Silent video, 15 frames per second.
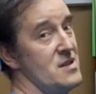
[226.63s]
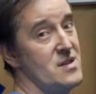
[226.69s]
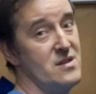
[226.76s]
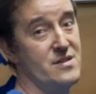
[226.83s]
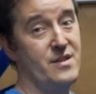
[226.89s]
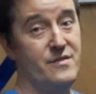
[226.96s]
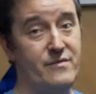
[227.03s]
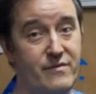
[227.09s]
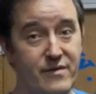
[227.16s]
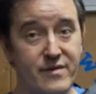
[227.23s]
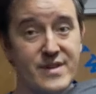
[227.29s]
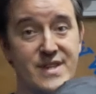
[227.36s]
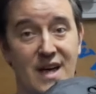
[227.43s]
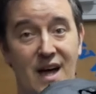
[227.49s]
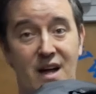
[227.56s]
so the
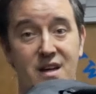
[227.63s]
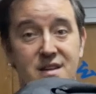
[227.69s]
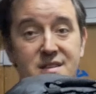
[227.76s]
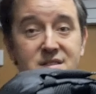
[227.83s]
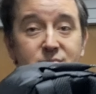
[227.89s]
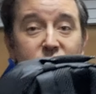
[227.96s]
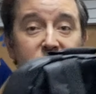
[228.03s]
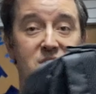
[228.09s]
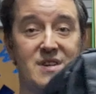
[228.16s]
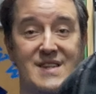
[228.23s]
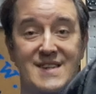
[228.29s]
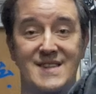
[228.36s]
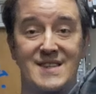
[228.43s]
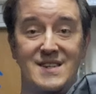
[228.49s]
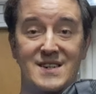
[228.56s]
rucksack is more
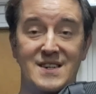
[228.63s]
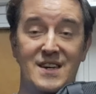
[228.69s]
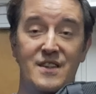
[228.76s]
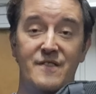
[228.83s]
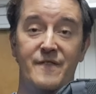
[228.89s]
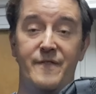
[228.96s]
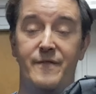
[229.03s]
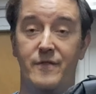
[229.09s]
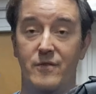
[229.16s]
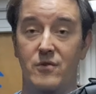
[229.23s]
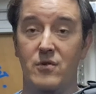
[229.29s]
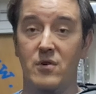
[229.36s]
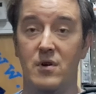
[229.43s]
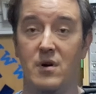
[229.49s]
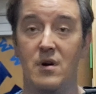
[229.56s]
designed
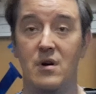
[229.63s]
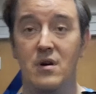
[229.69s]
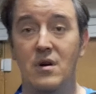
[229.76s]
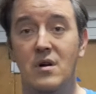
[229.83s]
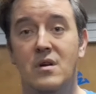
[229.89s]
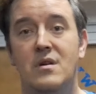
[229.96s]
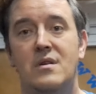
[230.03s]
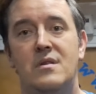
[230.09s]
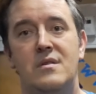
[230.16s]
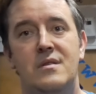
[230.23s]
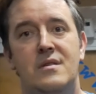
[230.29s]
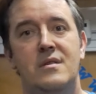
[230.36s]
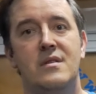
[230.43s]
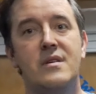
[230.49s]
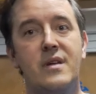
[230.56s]
for
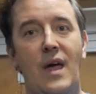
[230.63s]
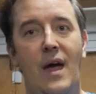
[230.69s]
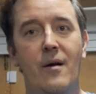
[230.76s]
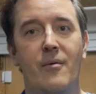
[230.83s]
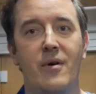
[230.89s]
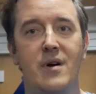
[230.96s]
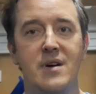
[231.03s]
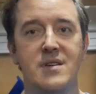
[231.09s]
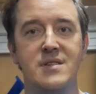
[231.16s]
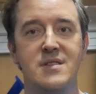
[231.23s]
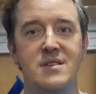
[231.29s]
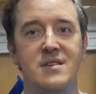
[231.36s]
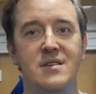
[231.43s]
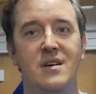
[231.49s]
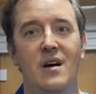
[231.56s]
cameras
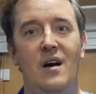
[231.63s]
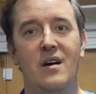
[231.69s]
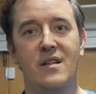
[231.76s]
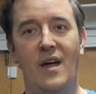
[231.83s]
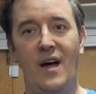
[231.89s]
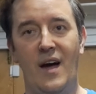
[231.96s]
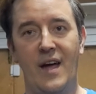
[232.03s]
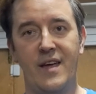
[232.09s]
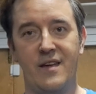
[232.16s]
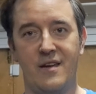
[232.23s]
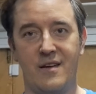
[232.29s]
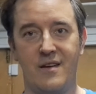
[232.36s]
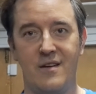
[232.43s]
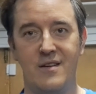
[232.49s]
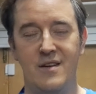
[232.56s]
on
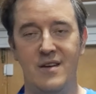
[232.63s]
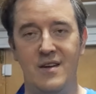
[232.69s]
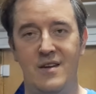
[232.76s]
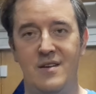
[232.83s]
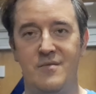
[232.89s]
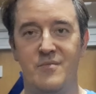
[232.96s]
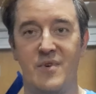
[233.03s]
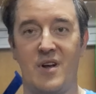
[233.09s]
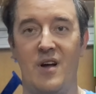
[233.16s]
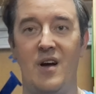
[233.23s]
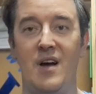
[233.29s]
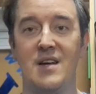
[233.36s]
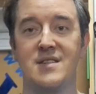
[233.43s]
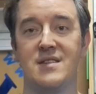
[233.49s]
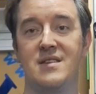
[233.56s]
hiking
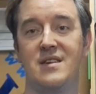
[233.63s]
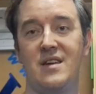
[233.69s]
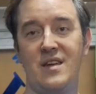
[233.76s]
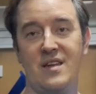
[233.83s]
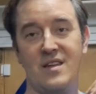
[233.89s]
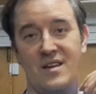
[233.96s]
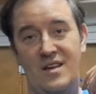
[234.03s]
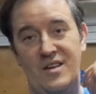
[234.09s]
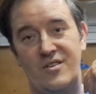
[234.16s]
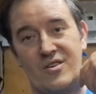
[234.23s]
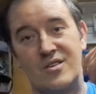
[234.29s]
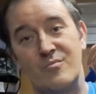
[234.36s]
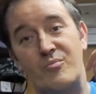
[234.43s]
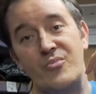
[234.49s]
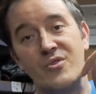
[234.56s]
because it, you
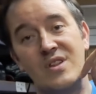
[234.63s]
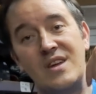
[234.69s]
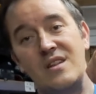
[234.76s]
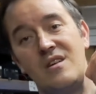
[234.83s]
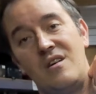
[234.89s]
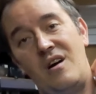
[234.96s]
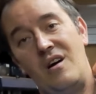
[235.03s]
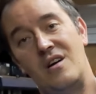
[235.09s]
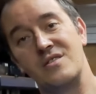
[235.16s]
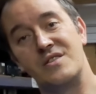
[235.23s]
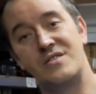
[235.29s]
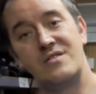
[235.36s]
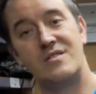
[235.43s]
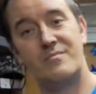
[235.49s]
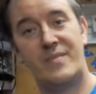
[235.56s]
can put it
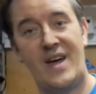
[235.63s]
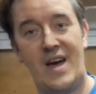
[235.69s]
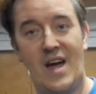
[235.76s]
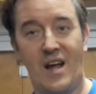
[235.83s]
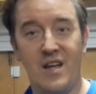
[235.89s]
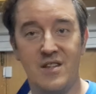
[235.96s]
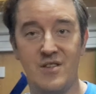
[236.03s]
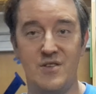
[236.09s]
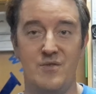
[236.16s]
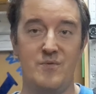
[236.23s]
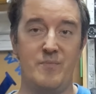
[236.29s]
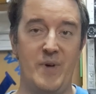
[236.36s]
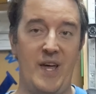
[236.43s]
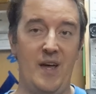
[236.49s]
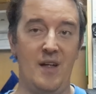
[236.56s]
onto your back and two
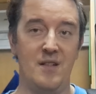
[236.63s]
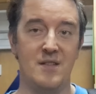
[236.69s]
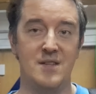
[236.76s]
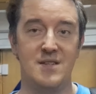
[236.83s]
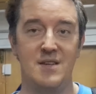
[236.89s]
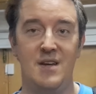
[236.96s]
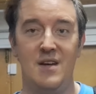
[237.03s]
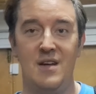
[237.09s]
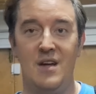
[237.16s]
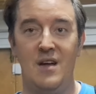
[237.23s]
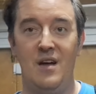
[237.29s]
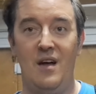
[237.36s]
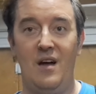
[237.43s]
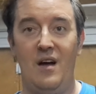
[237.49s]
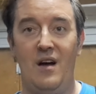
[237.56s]
belts
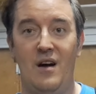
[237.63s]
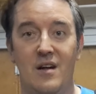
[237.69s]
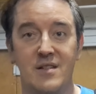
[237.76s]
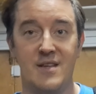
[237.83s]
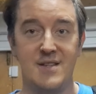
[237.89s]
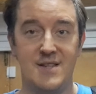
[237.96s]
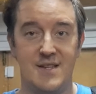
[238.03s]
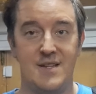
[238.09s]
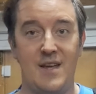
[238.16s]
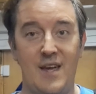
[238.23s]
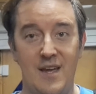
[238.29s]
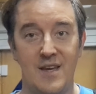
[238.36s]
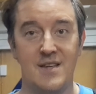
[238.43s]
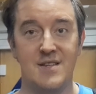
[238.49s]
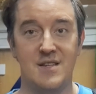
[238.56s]
and it
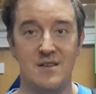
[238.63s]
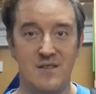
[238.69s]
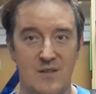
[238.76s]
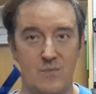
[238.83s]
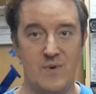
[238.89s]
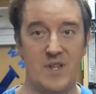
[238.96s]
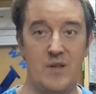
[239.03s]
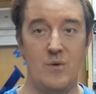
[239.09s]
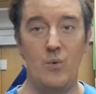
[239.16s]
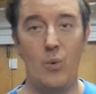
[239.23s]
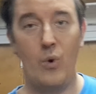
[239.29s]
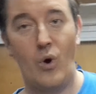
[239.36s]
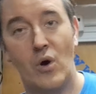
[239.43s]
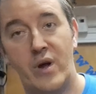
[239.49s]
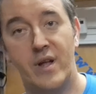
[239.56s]
stays and when you
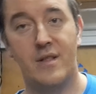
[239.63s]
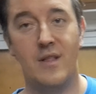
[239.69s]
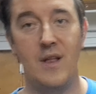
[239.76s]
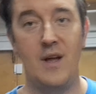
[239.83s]
walk and